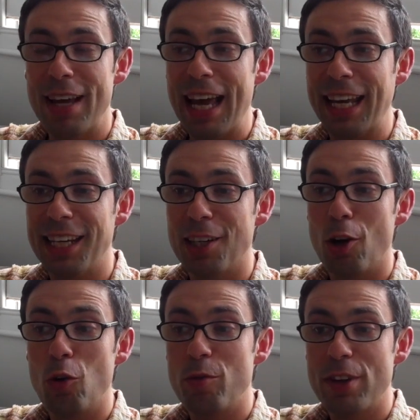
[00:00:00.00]
and
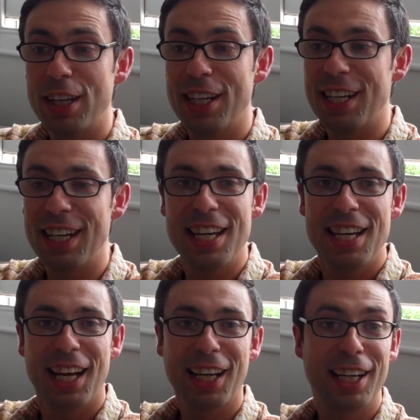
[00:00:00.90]
often
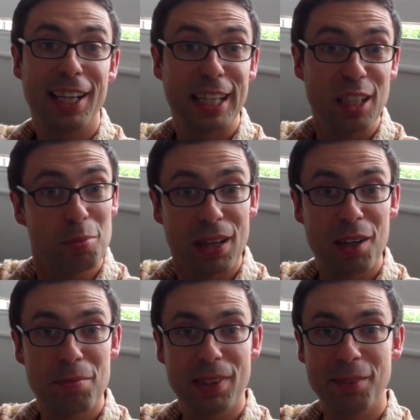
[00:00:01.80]
can't keep
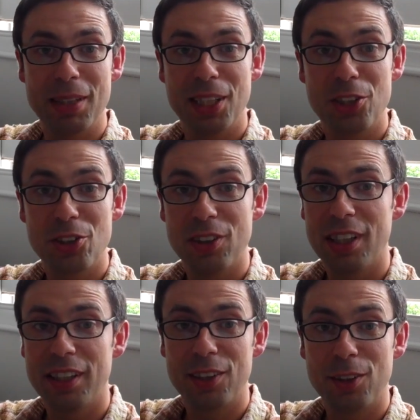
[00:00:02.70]
up in making sure
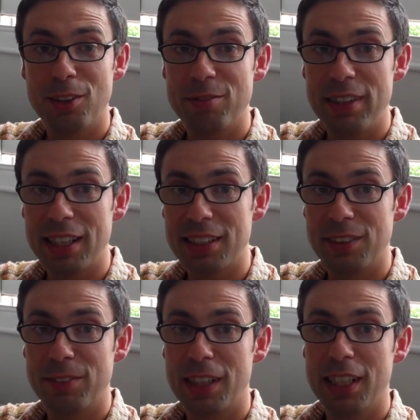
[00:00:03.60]
that they're all fixed
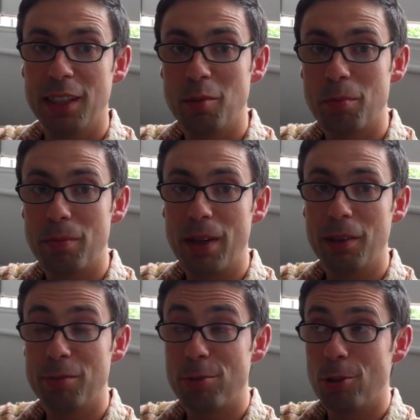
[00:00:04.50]
and running
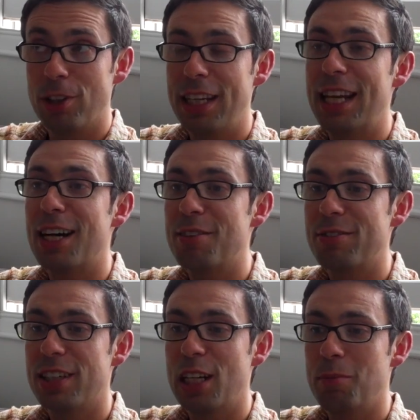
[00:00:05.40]
for enough
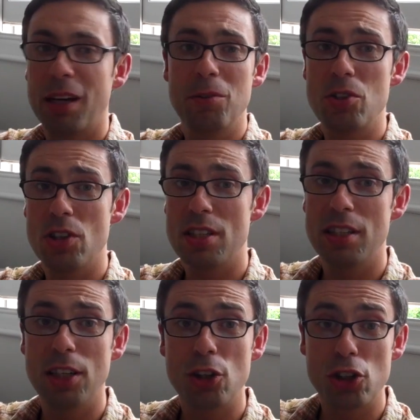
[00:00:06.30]
time. I was just
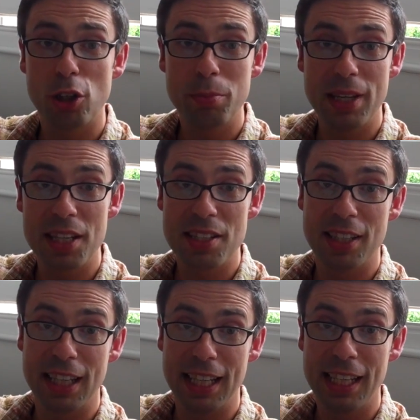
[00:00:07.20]
in a shop
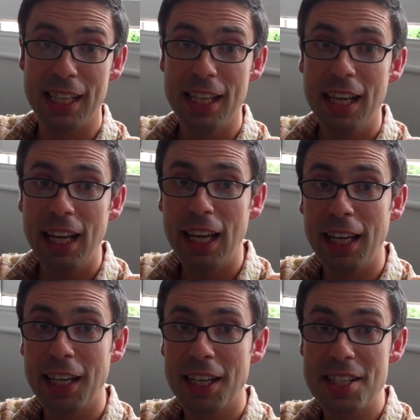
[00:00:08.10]
yesterday
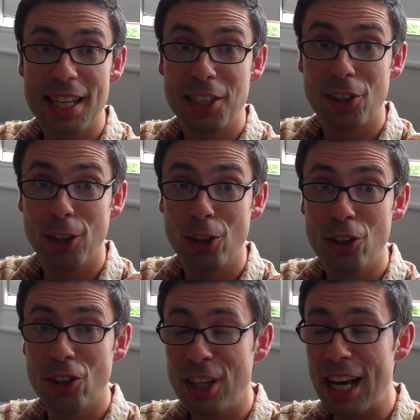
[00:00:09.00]
in central
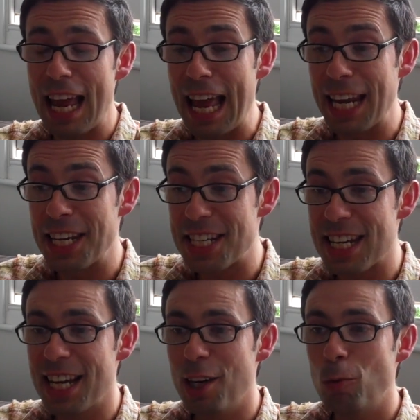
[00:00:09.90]
London, and
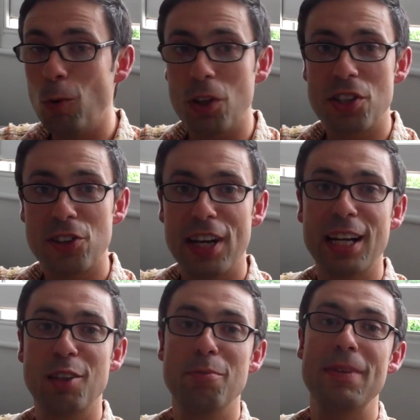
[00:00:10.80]
what
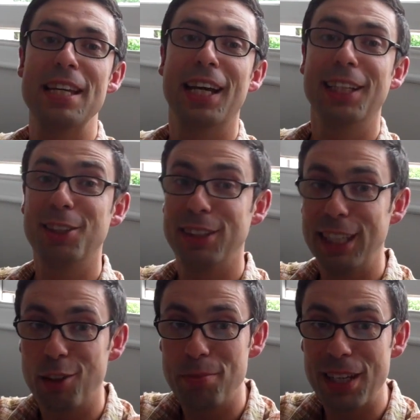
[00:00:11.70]
struck me, I had to
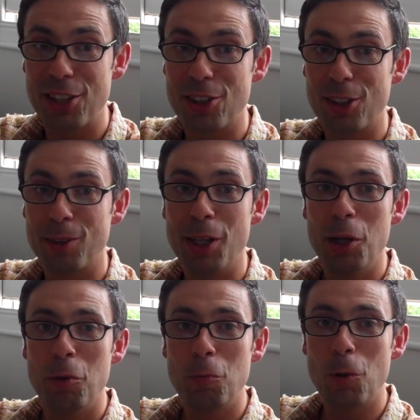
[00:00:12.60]
take a picture,
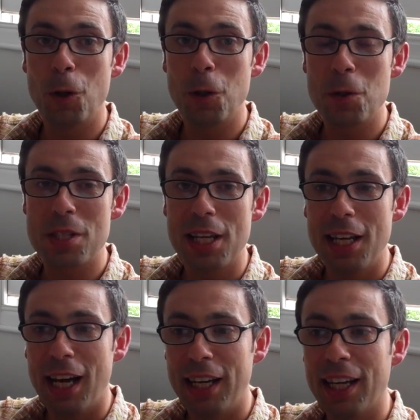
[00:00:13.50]
was
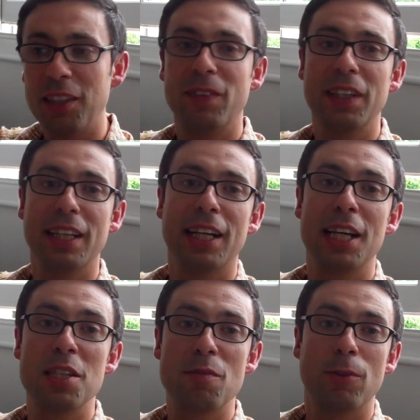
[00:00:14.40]
an
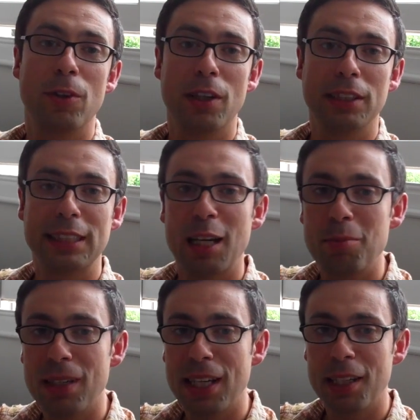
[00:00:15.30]
advertise for a
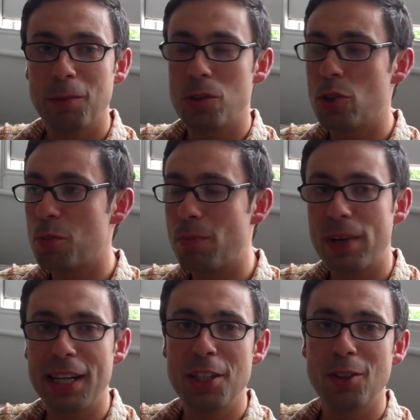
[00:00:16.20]
tablet. It was just
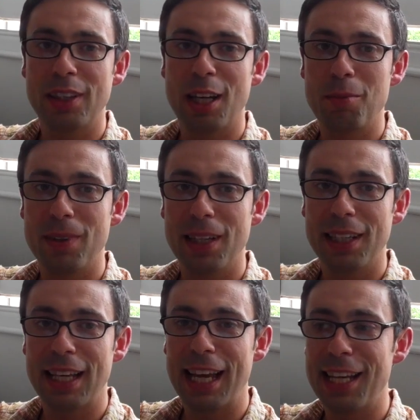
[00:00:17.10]
brand new
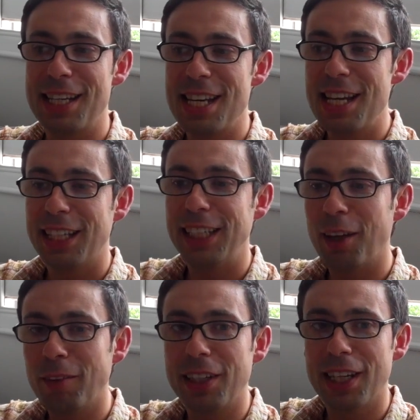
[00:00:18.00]
tablet, and the
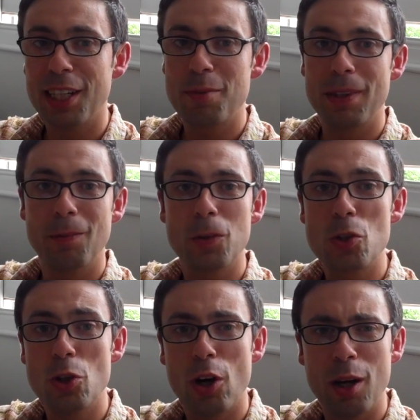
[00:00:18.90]
advertisement was
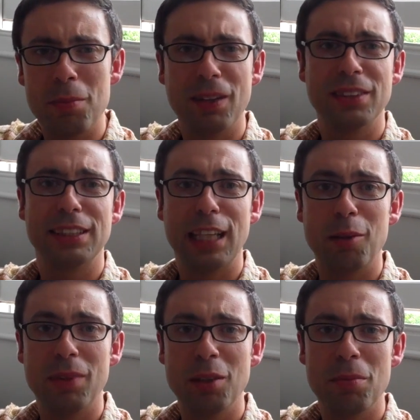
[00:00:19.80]
not about the
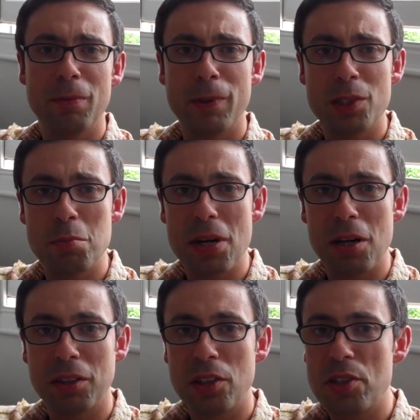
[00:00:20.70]
tablet but was
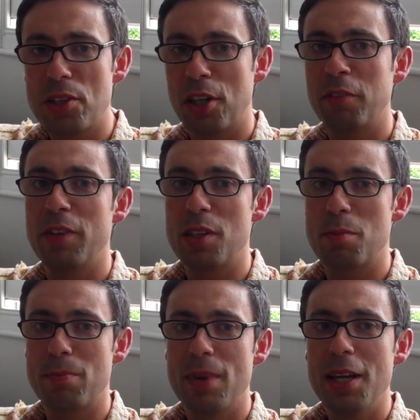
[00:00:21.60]
about the service